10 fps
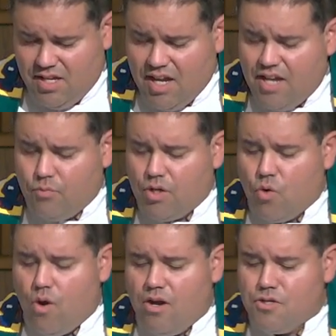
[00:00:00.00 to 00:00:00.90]
It
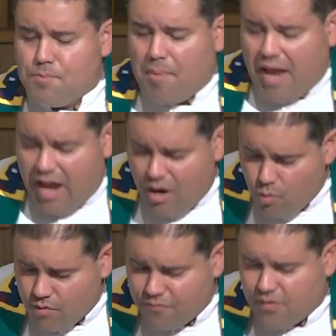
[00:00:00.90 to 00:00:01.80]
requires
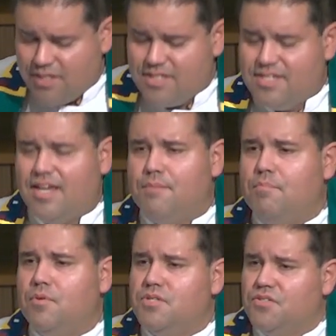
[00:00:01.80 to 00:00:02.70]
powerful
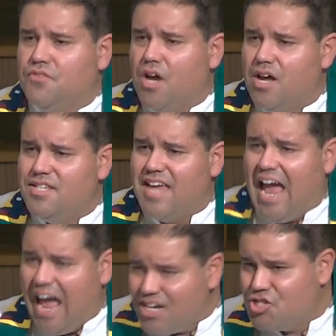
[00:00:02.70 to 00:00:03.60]
examples of God's
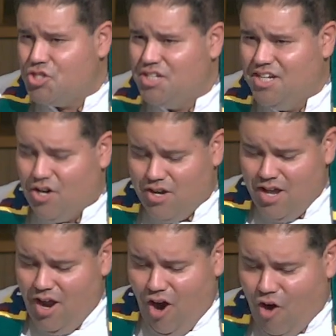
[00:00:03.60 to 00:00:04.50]
action in our,
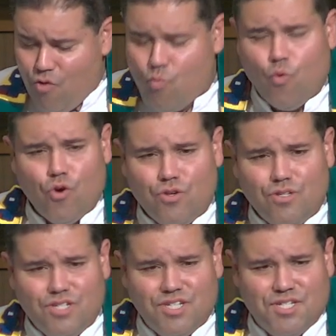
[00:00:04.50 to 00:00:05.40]
our
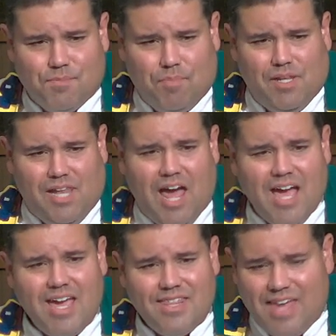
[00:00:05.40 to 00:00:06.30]
world to
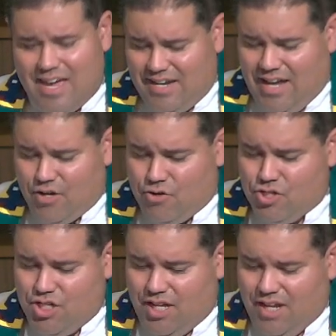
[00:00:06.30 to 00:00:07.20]
supply that
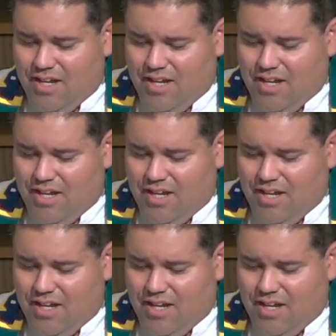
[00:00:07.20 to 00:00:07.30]
energy.